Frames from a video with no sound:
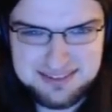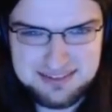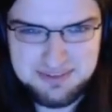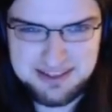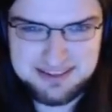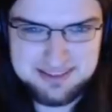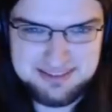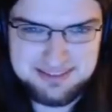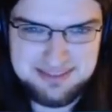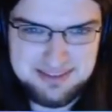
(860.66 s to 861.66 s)
But
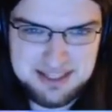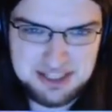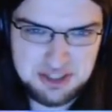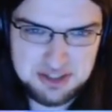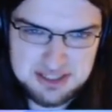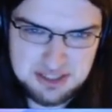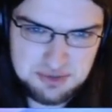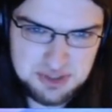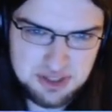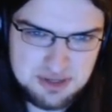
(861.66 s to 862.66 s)
this should
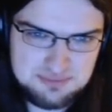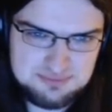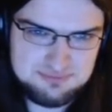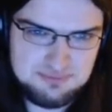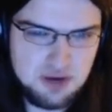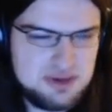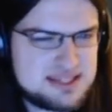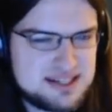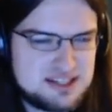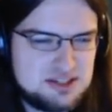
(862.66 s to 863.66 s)
2-shot. Oh, it's
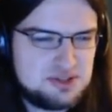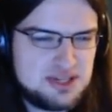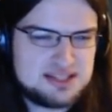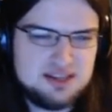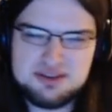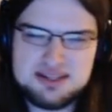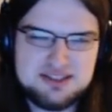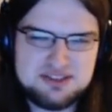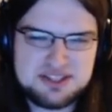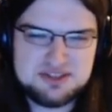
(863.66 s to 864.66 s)
gonna it's not
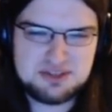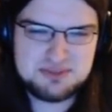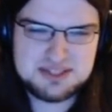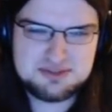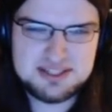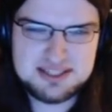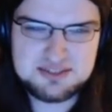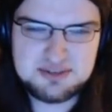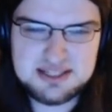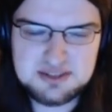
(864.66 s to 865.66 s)
gonna 2-shot because of grassy
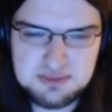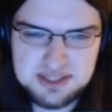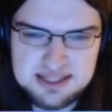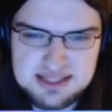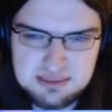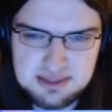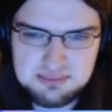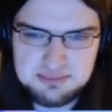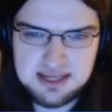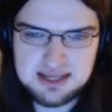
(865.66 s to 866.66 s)
terrain, so I will need to double
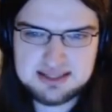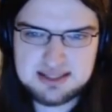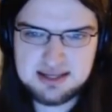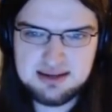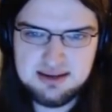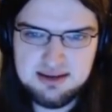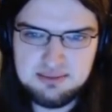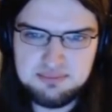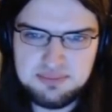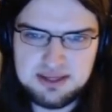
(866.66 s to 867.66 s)
up next turn.
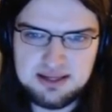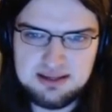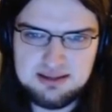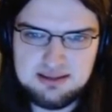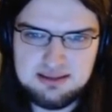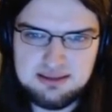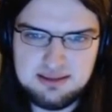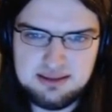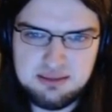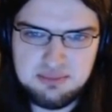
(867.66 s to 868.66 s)
But
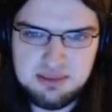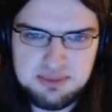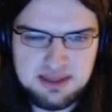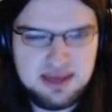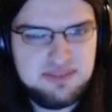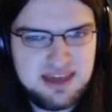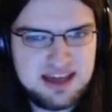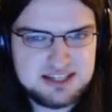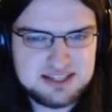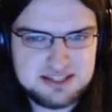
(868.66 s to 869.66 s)
I might be, then
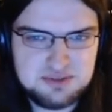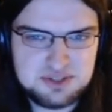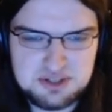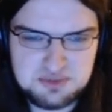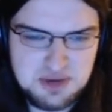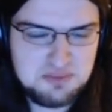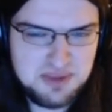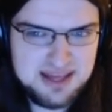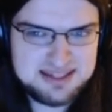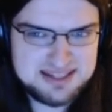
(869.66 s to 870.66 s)
that does 2-shot as well,
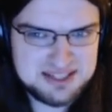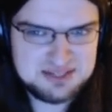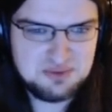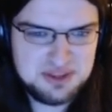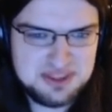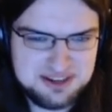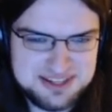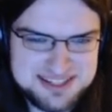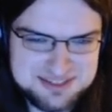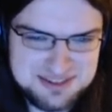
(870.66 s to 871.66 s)
but it doesn't with the
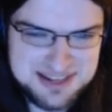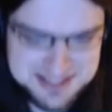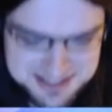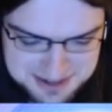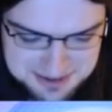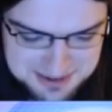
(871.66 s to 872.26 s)
grassy terrain, so